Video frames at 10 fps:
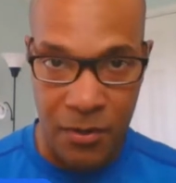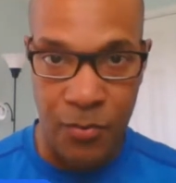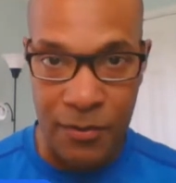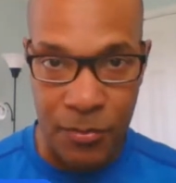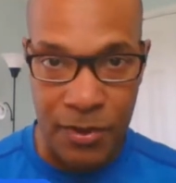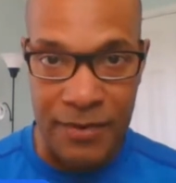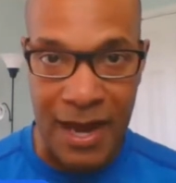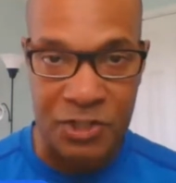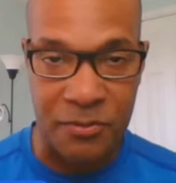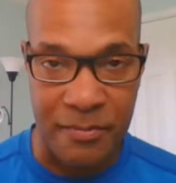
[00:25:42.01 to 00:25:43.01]
Oh, we've
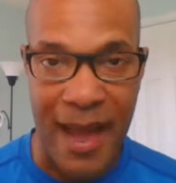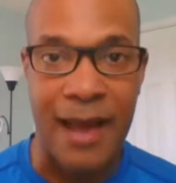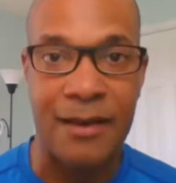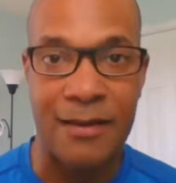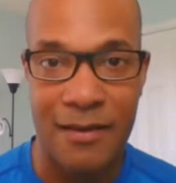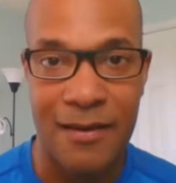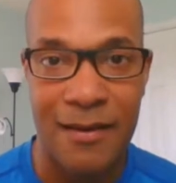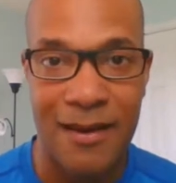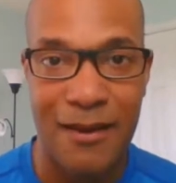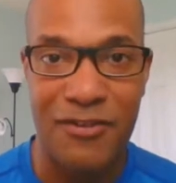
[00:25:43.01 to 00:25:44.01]
got your back
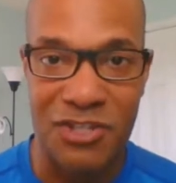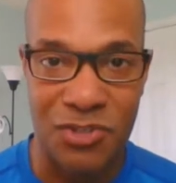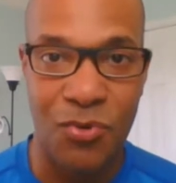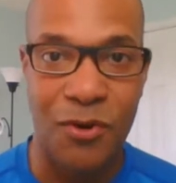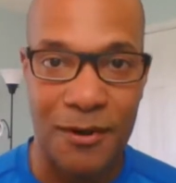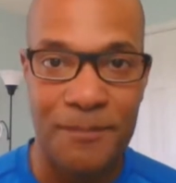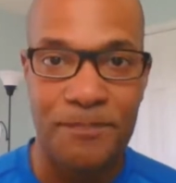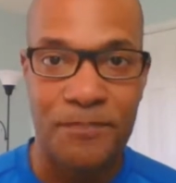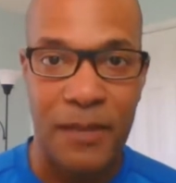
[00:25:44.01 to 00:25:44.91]
for sure